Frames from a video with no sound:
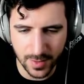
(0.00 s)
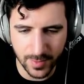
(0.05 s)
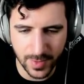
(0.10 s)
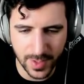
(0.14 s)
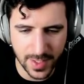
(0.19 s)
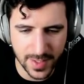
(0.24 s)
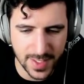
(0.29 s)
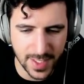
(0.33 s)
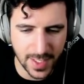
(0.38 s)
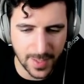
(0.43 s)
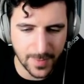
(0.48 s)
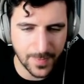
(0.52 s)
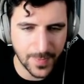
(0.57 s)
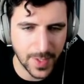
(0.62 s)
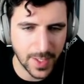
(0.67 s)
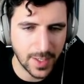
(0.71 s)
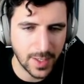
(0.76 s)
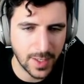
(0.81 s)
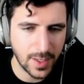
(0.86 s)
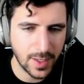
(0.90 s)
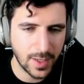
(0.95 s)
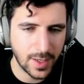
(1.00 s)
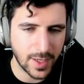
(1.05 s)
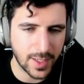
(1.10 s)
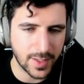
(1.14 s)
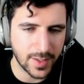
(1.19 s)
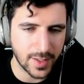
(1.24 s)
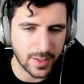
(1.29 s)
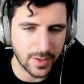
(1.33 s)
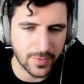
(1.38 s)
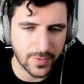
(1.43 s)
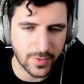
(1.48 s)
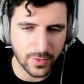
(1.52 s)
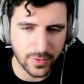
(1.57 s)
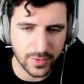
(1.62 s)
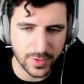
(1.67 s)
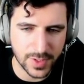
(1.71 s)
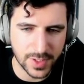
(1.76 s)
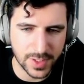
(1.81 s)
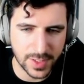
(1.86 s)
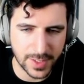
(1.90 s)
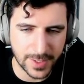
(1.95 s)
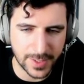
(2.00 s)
ability. And then, of course,